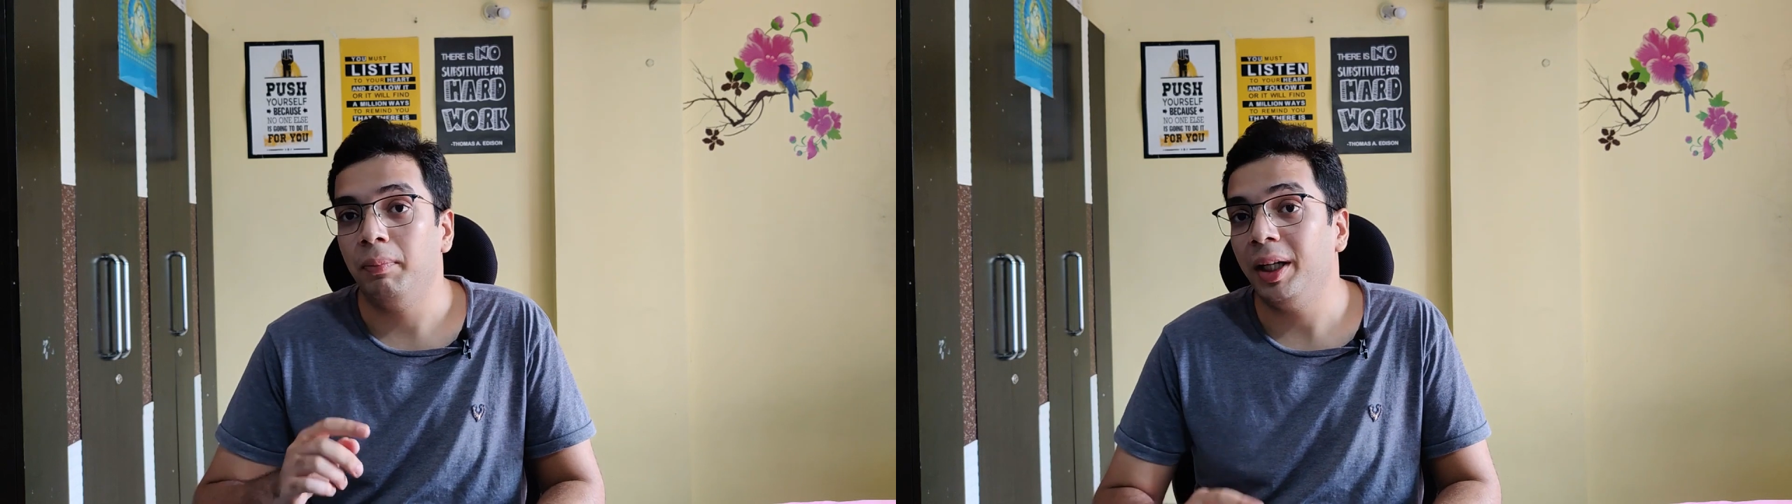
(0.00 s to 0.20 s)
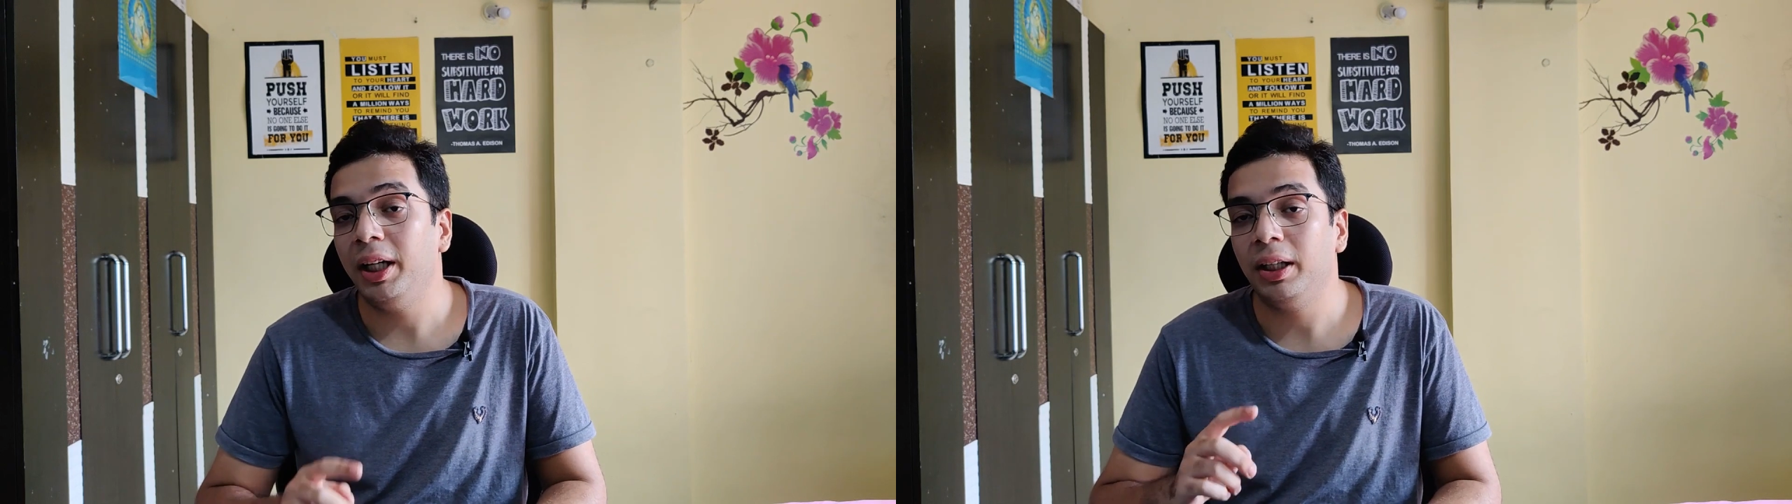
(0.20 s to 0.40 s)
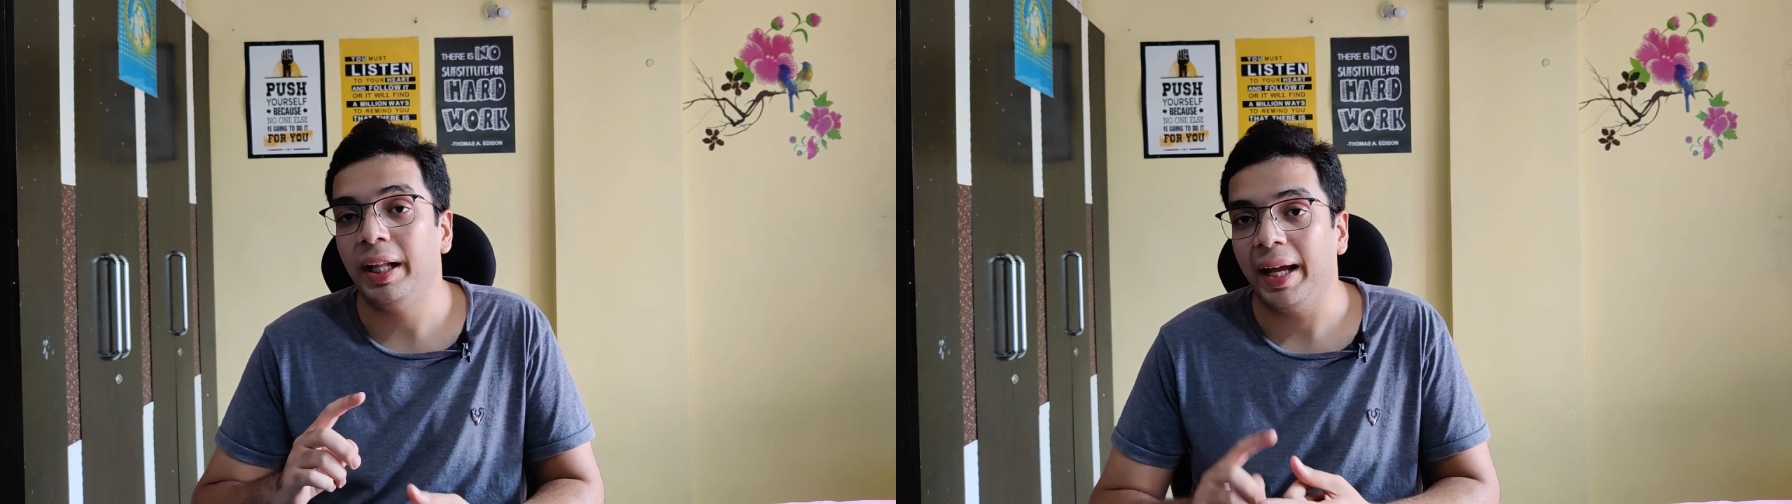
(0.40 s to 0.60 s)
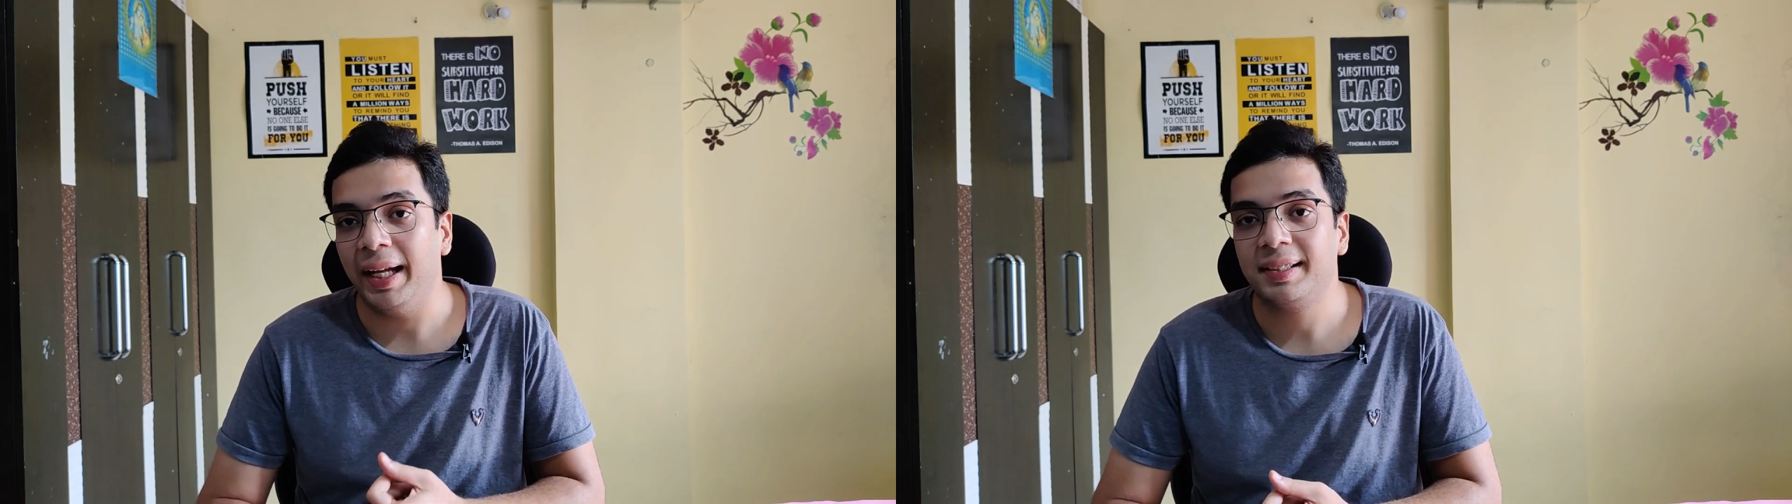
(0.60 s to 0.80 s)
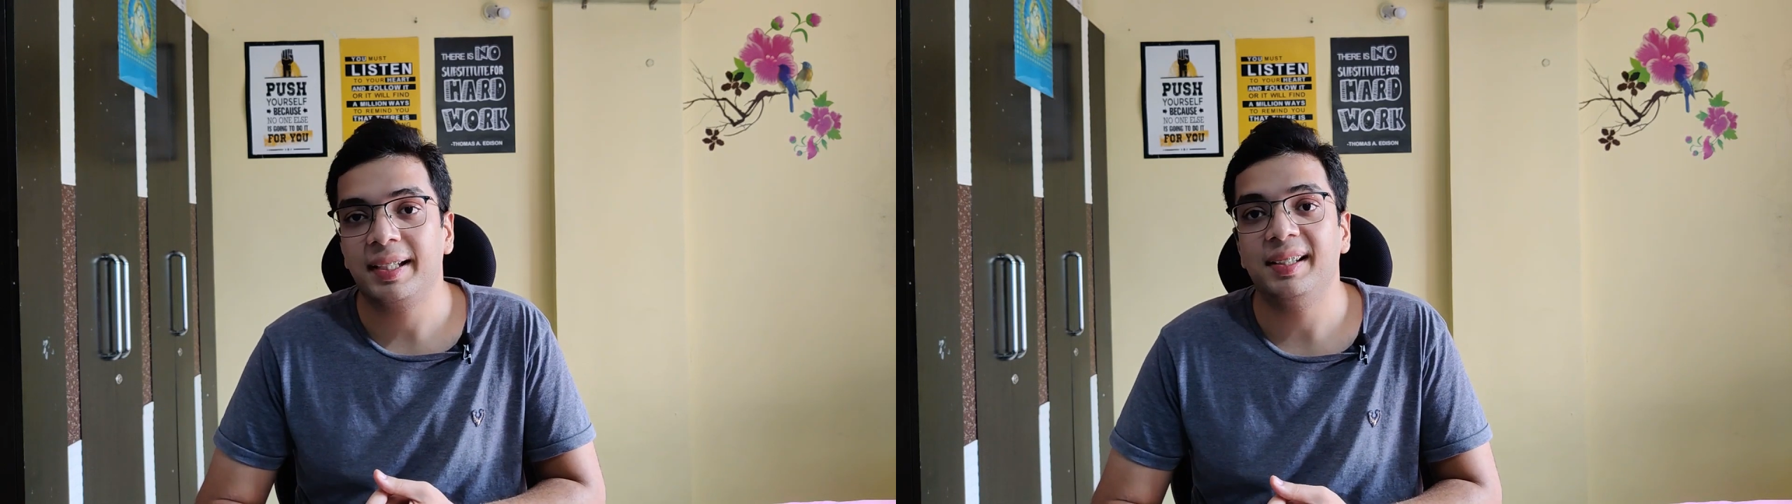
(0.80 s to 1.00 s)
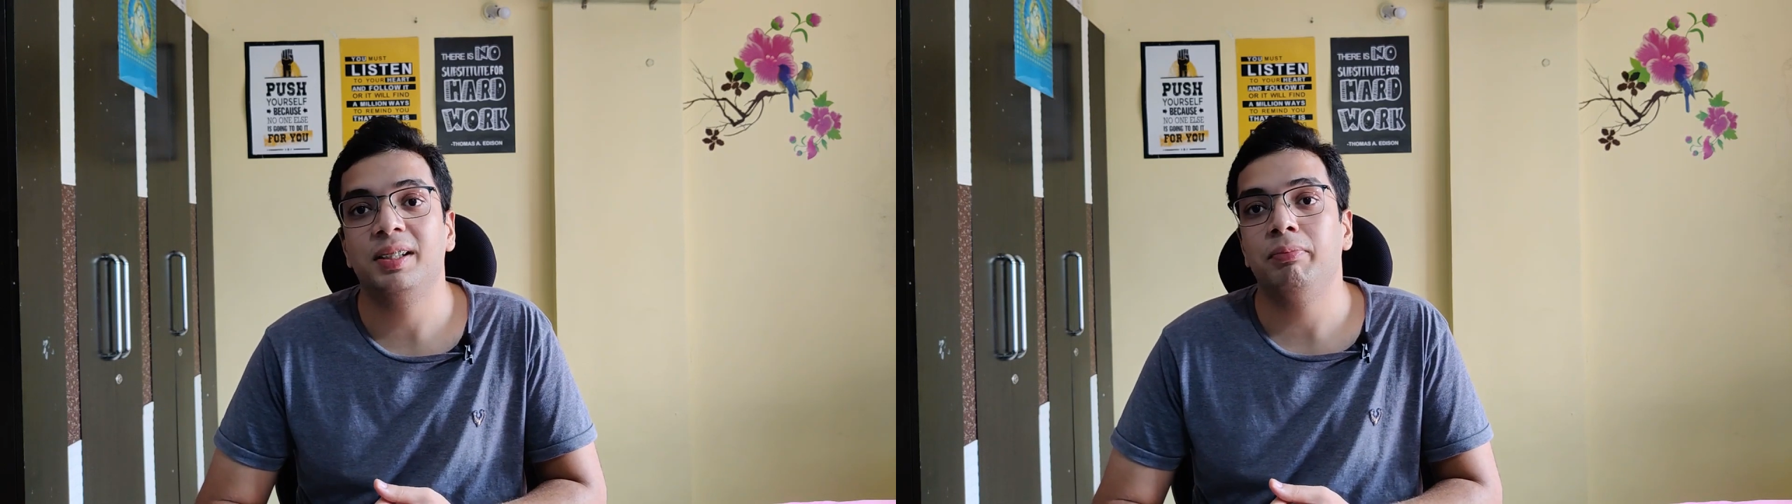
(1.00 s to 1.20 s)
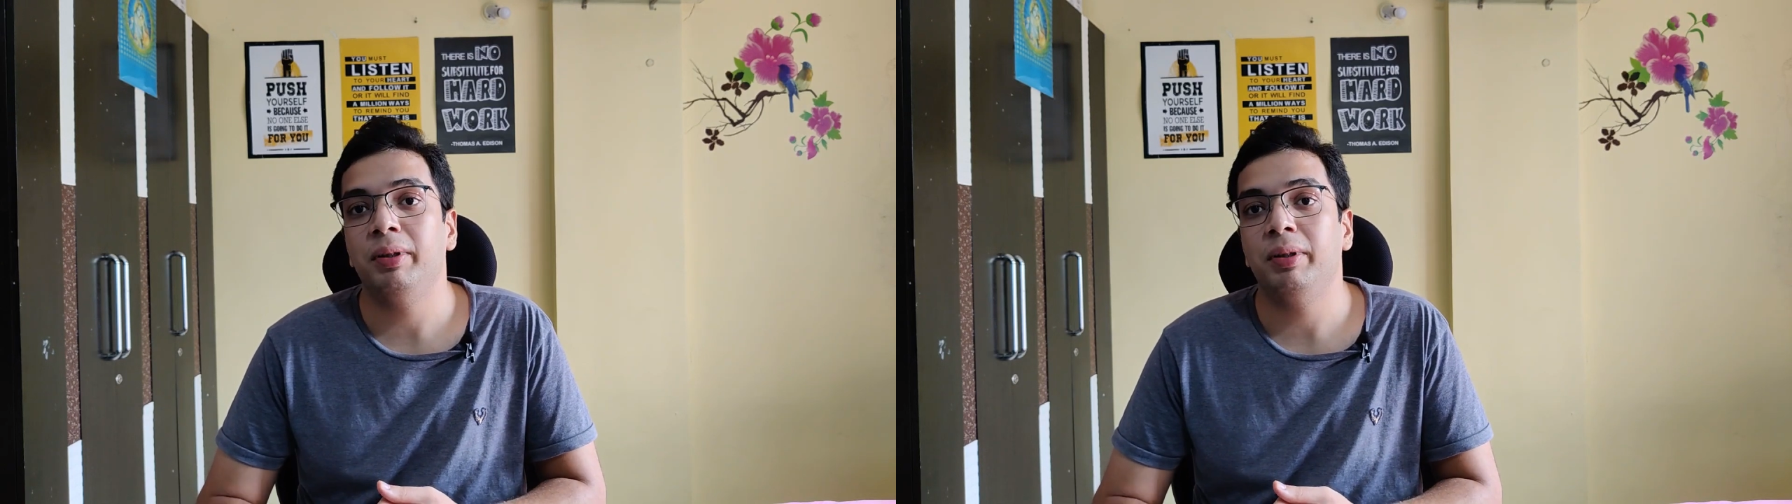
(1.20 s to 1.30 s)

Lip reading: be it the edge cases,